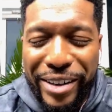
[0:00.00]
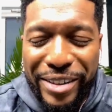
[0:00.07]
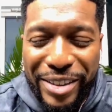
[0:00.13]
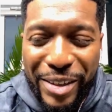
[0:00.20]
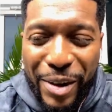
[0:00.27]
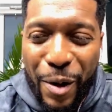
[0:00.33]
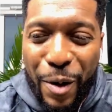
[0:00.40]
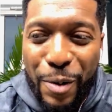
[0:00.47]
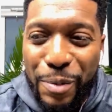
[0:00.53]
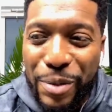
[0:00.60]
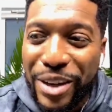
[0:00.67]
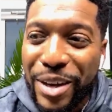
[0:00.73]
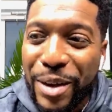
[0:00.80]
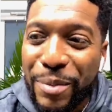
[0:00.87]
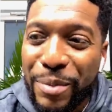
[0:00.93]
writers
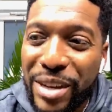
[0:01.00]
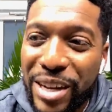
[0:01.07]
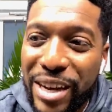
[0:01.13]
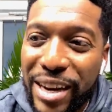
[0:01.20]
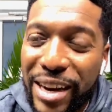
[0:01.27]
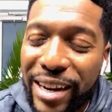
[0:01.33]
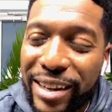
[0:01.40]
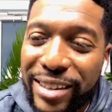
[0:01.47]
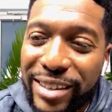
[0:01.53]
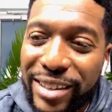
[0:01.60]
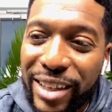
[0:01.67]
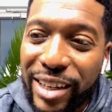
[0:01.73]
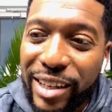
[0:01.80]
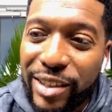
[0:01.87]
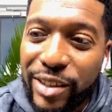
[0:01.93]
called me up and
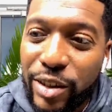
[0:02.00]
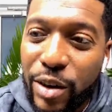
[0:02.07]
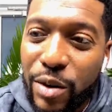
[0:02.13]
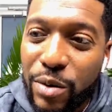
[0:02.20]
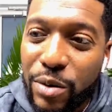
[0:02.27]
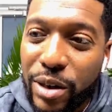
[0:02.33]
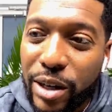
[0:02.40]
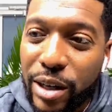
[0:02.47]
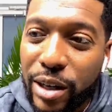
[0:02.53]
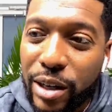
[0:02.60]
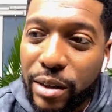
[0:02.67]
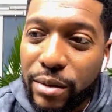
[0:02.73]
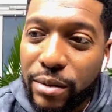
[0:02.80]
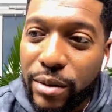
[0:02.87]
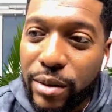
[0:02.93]
said, "So,
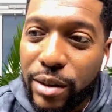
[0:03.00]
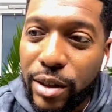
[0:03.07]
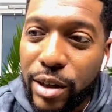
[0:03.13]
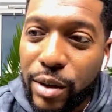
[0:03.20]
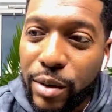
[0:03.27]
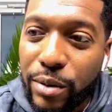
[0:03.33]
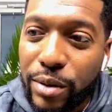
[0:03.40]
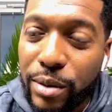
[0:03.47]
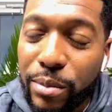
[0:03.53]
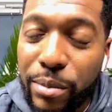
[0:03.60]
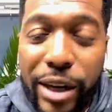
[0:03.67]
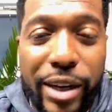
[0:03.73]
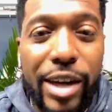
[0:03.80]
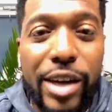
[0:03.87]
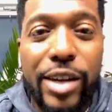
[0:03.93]
uh, you know,
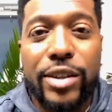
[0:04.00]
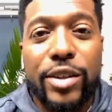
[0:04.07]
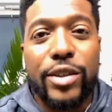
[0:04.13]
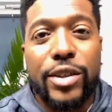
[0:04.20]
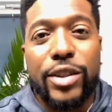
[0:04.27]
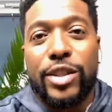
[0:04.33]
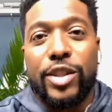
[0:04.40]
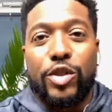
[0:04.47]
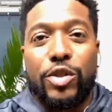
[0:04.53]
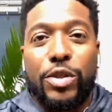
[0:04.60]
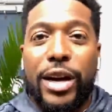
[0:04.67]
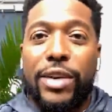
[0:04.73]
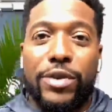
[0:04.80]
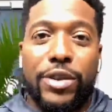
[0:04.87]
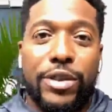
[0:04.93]
my character is a
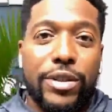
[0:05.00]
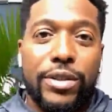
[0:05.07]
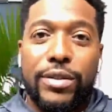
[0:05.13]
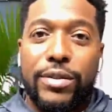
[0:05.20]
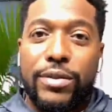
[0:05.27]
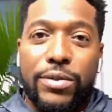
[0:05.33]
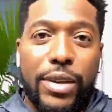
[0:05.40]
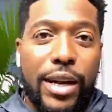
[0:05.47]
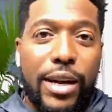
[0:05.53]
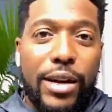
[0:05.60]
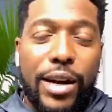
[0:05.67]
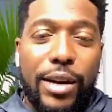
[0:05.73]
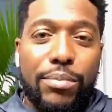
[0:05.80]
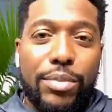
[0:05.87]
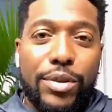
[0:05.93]
driver. Mm.
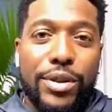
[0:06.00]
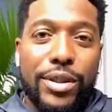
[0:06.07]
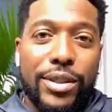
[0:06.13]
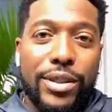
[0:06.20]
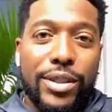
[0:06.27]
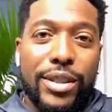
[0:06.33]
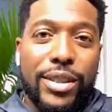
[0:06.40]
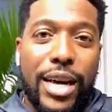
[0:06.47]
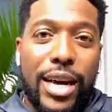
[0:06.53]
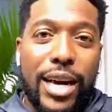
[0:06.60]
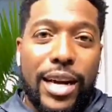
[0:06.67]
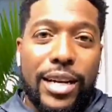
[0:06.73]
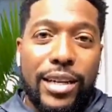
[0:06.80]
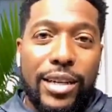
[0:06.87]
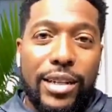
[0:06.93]
I, I booked this
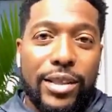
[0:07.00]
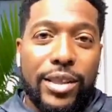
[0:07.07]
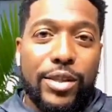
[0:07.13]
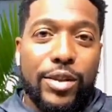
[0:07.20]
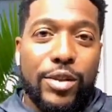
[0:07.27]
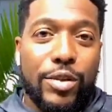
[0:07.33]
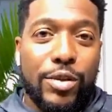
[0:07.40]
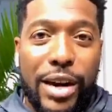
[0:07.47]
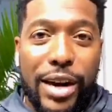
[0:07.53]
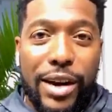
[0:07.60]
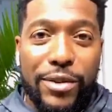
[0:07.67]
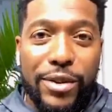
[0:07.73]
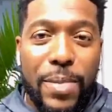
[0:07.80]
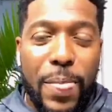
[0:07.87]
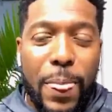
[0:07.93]
guy. He's a
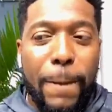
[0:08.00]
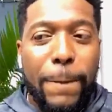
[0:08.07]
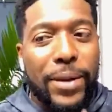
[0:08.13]
driver."